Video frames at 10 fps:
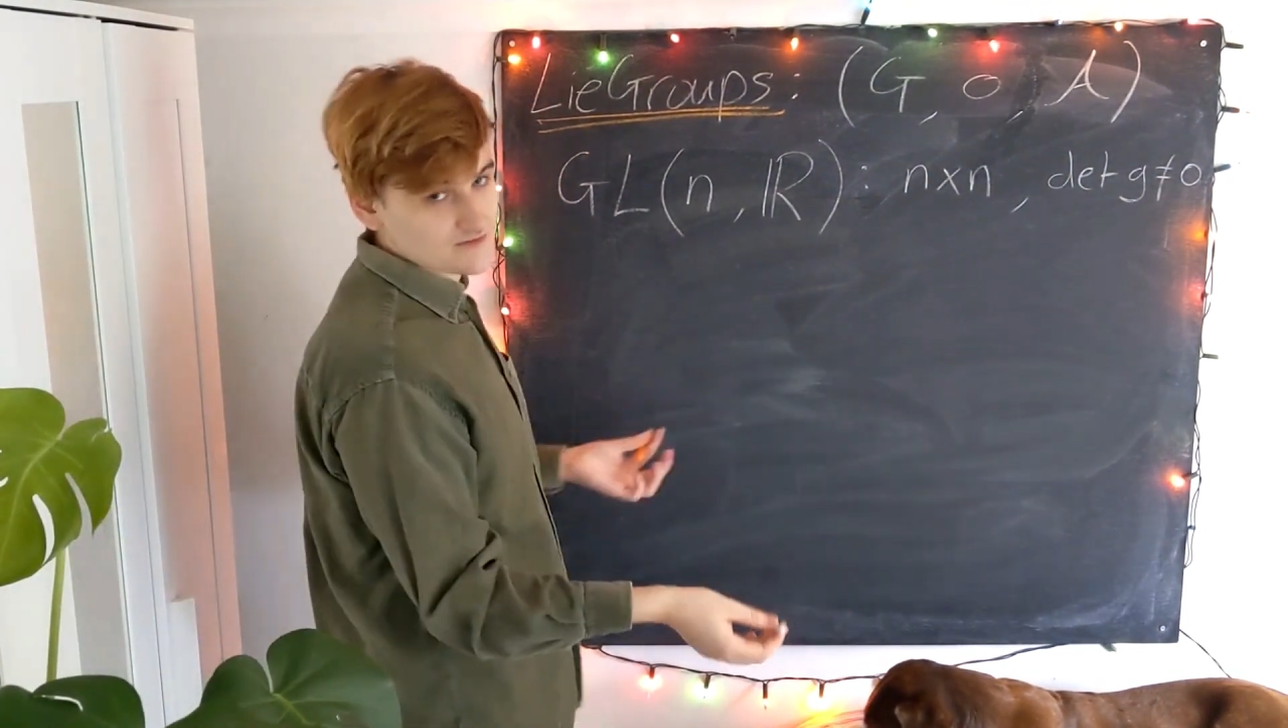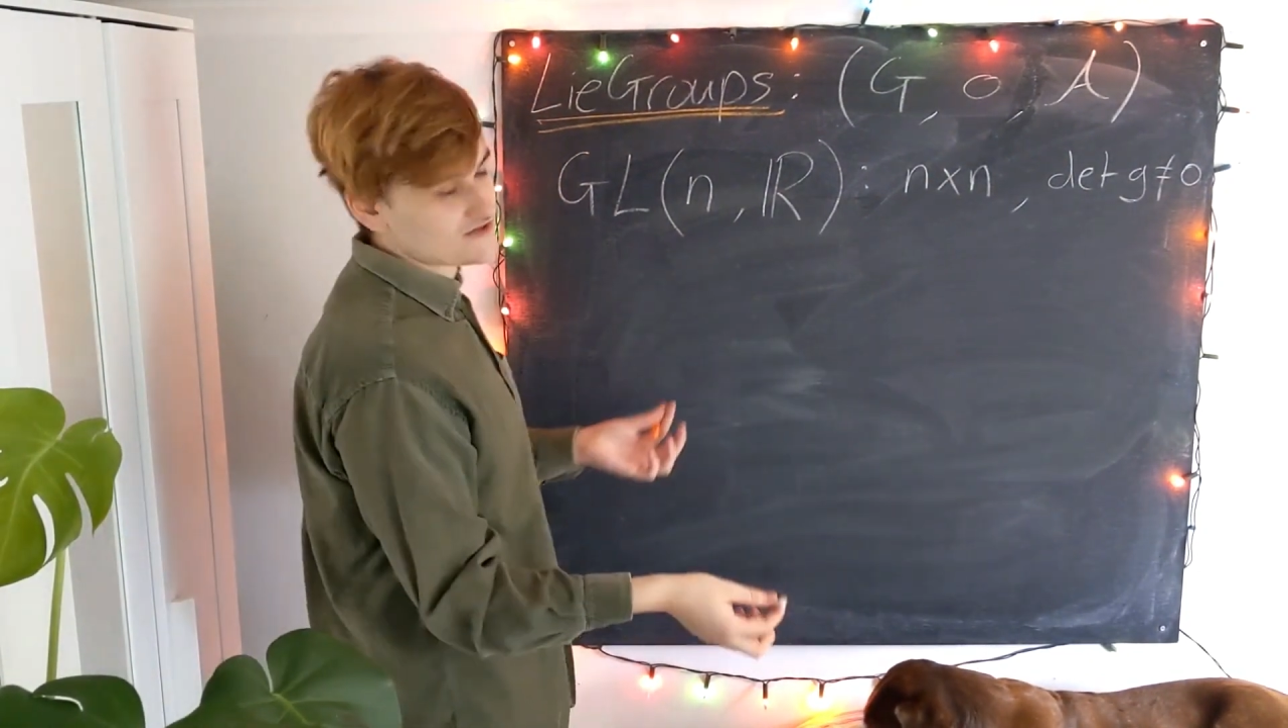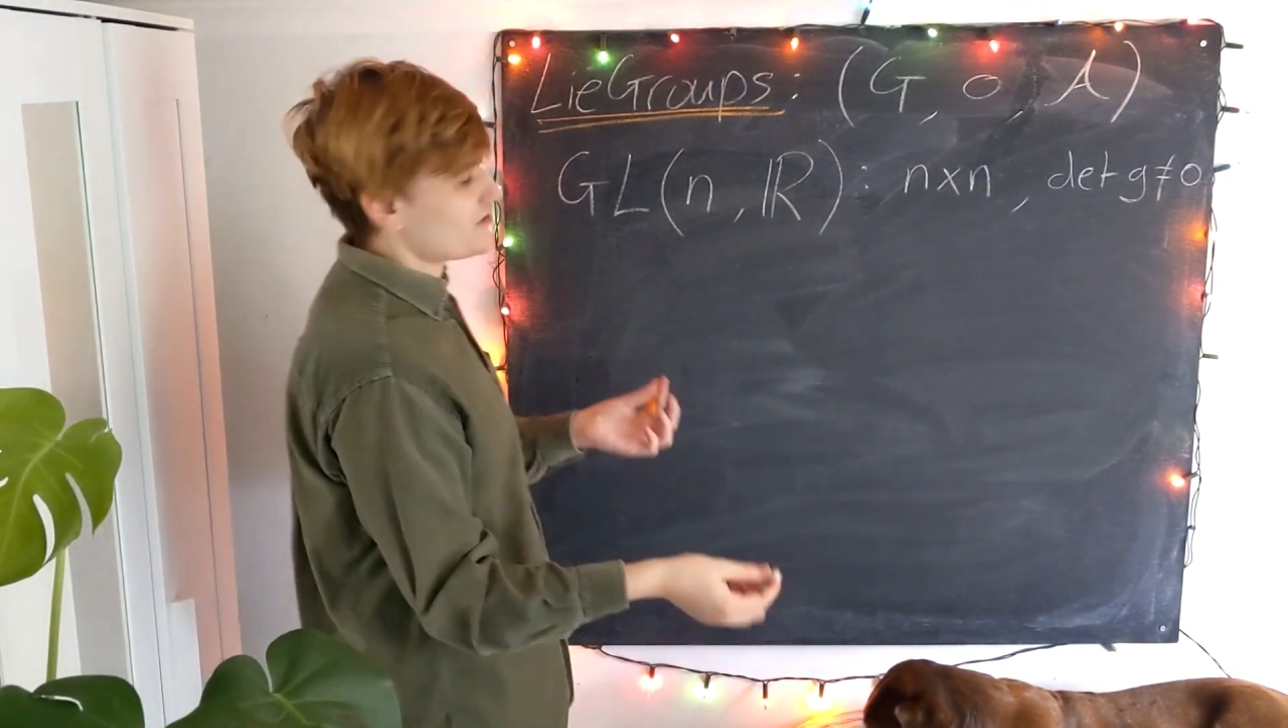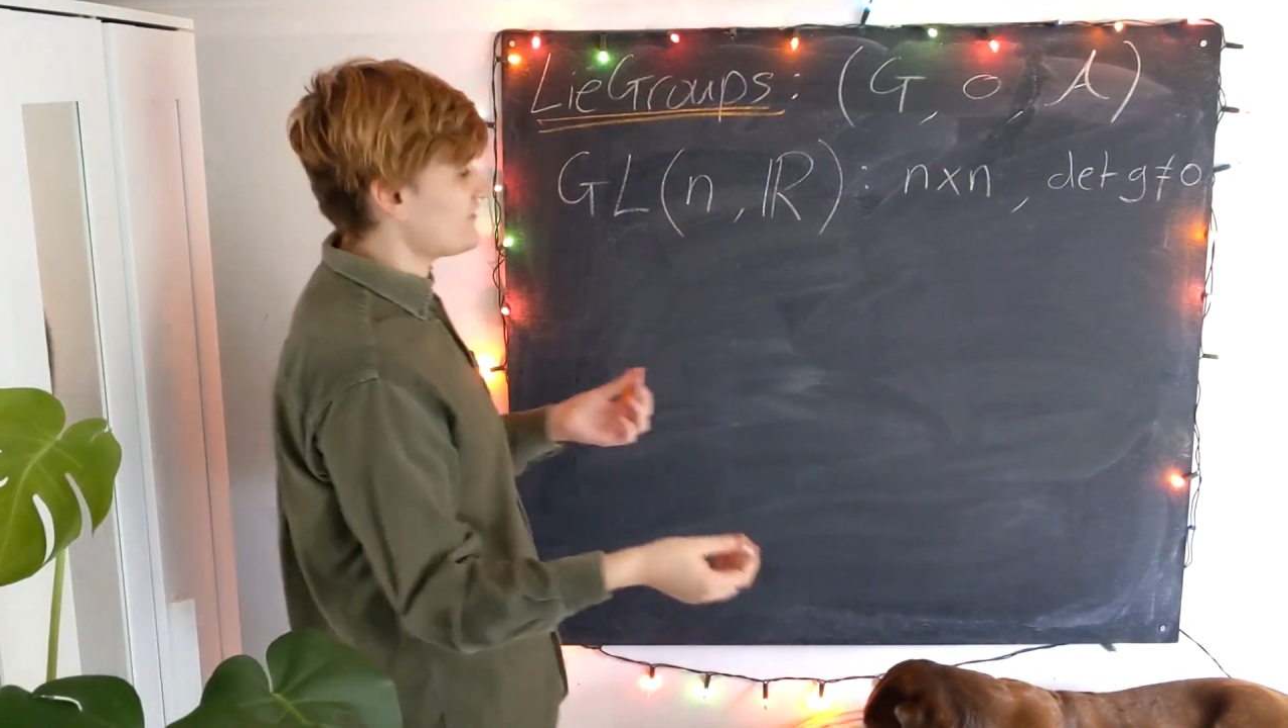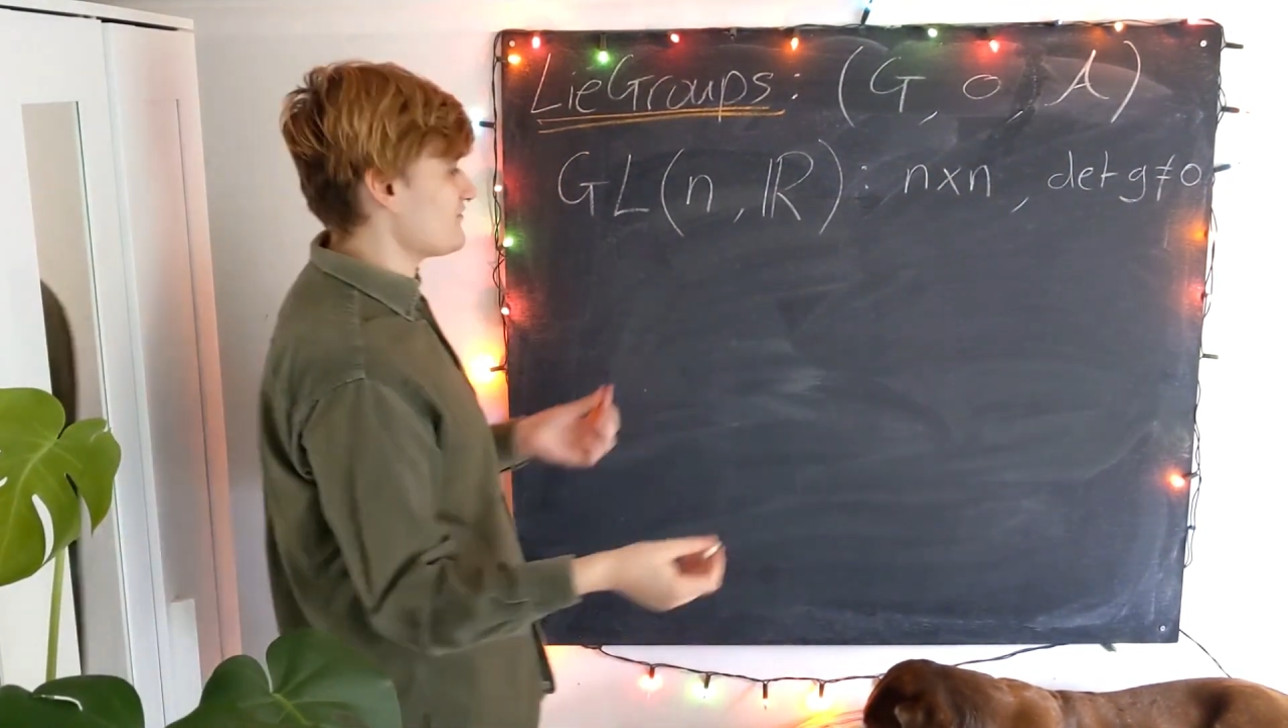
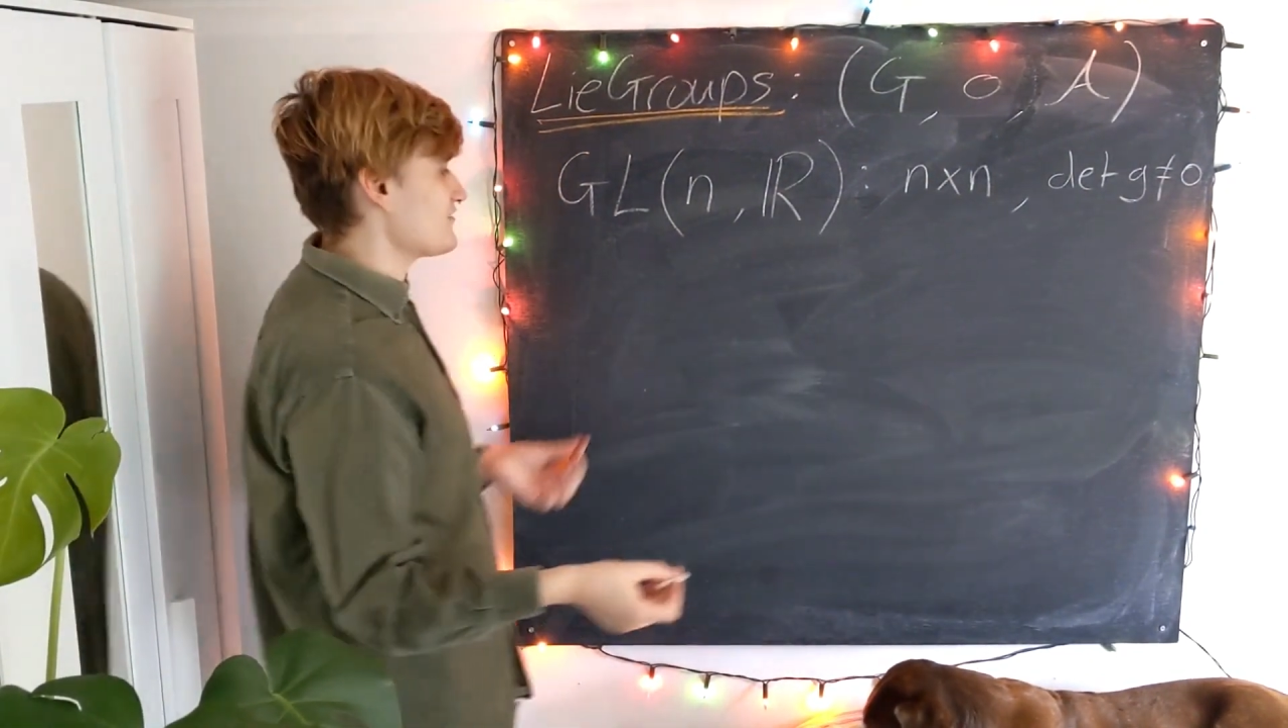shown